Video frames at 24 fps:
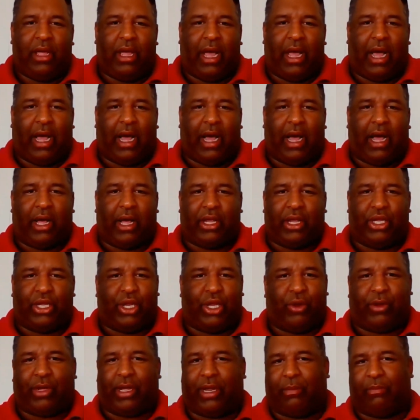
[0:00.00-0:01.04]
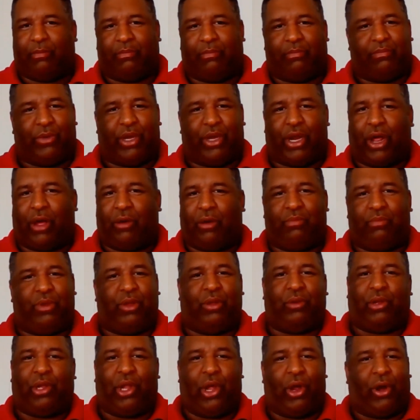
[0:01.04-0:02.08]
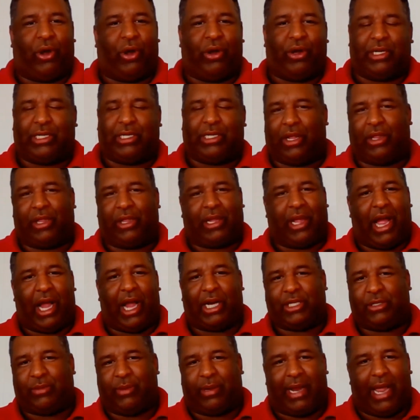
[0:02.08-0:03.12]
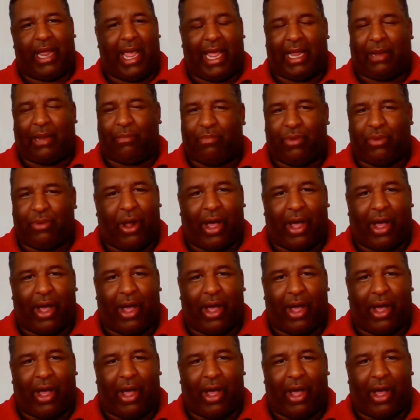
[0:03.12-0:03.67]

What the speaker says: you can, you learn, you tell the congressman, hey,